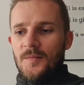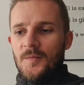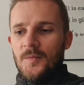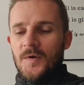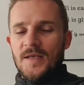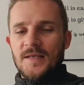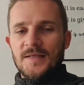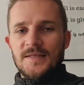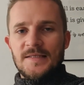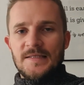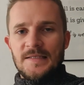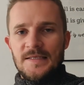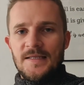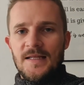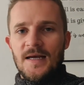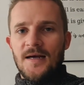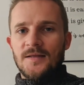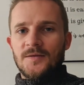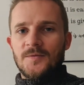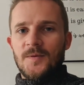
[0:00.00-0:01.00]
we can see
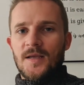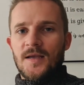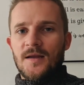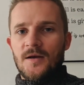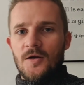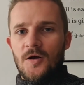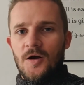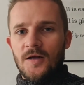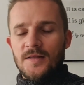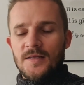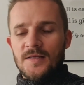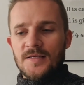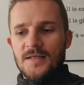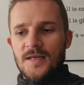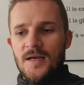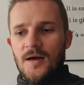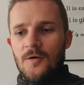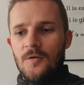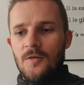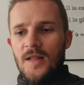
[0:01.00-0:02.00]
that. We can
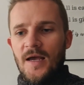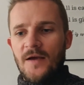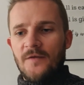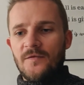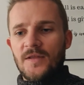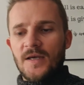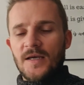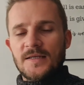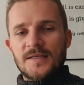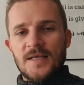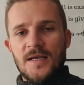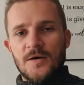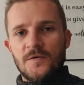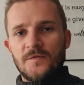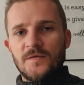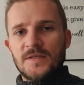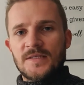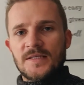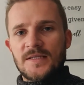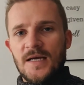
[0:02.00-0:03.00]
notice how life takes care
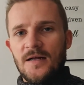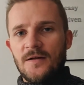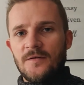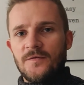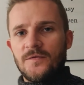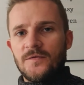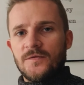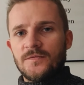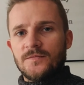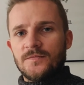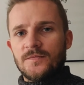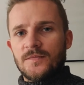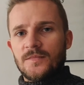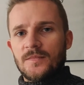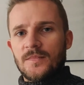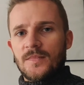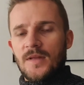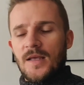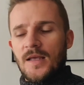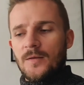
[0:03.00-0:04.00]
of itself,
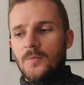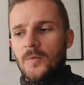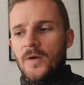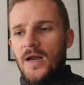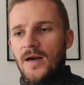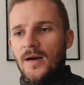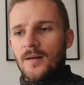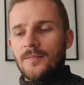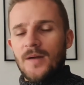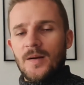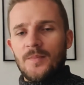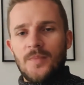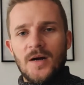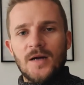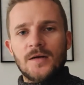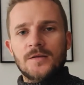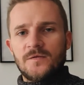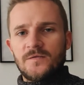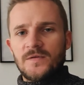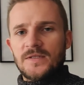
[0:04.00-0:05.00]
and we are a
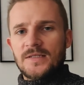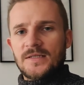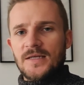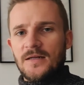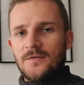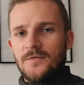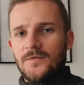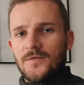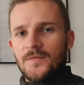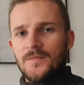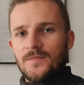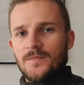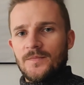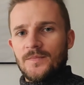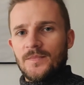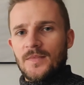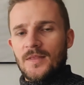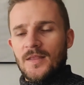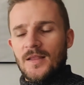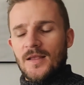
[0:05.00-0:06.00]
part of itself.
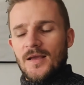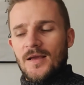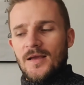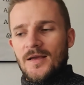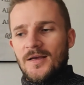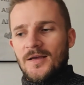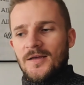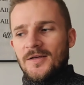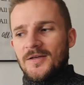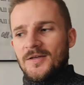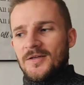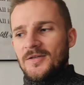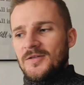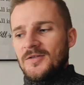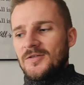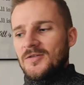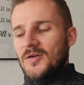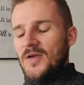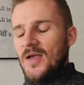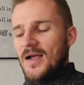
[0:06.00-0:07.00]

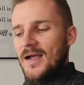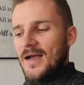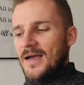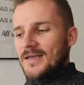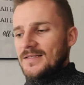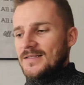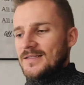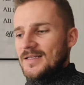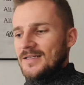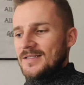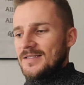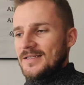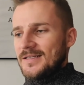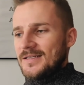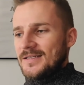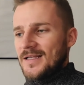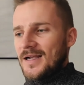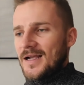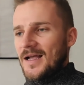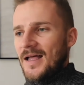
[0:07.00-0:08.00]
So yeah, guys, this
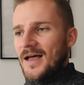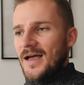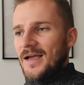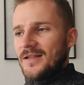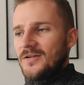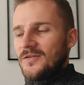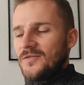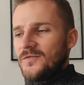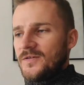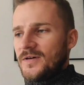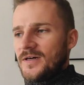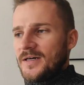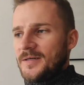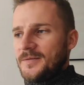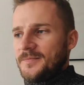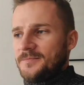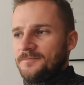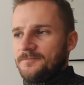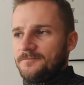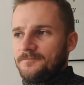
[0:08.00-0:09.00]
is the kind
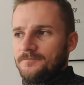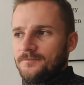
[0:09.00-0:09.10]
of